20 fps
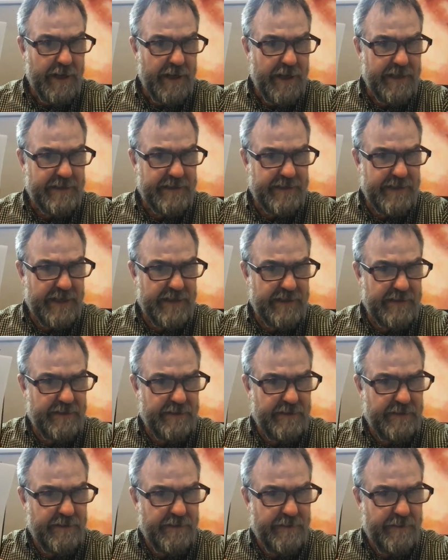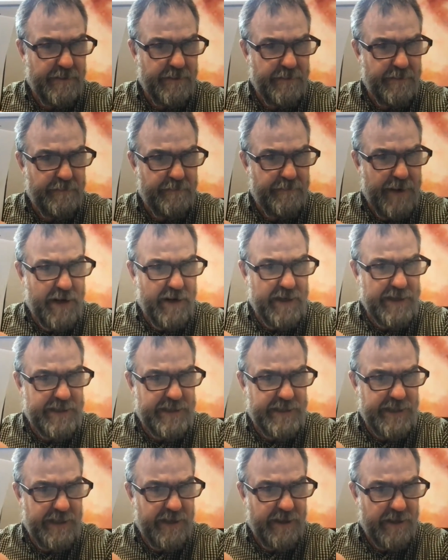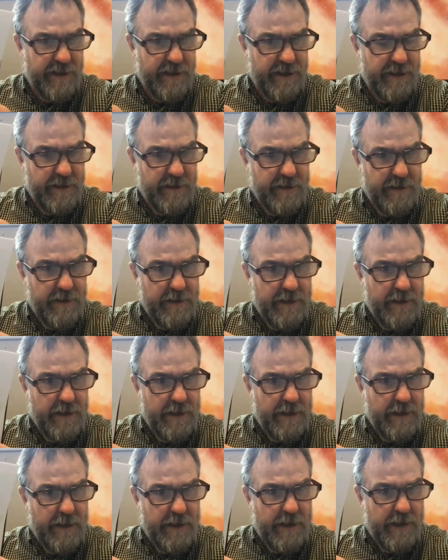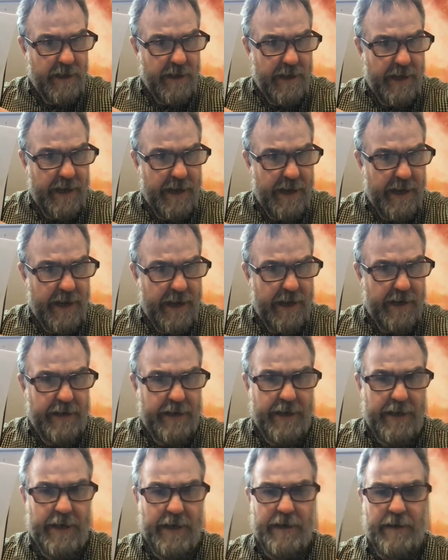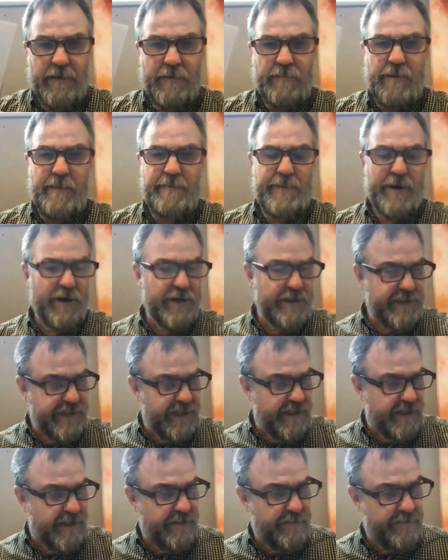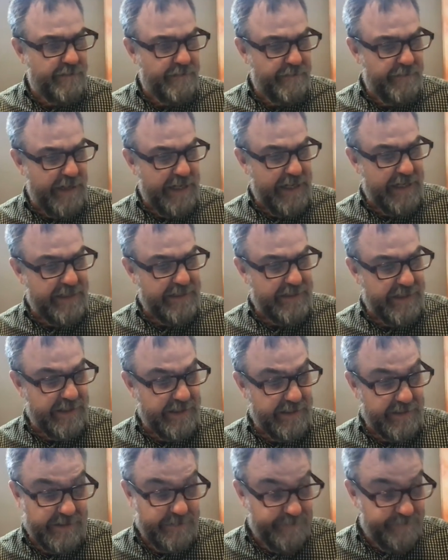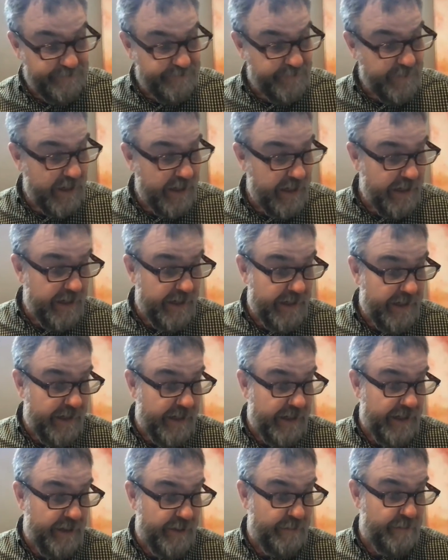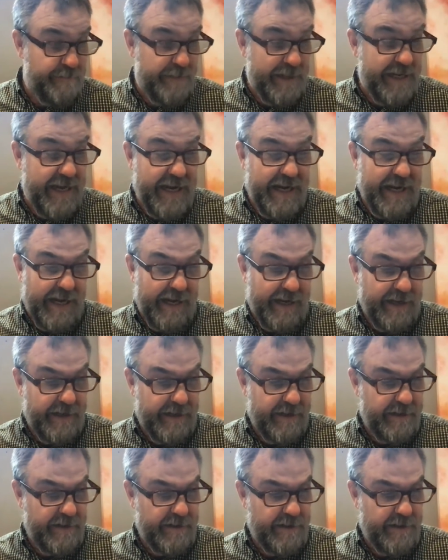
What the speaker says: It says Bereshith. And what Bereshith means is beginning.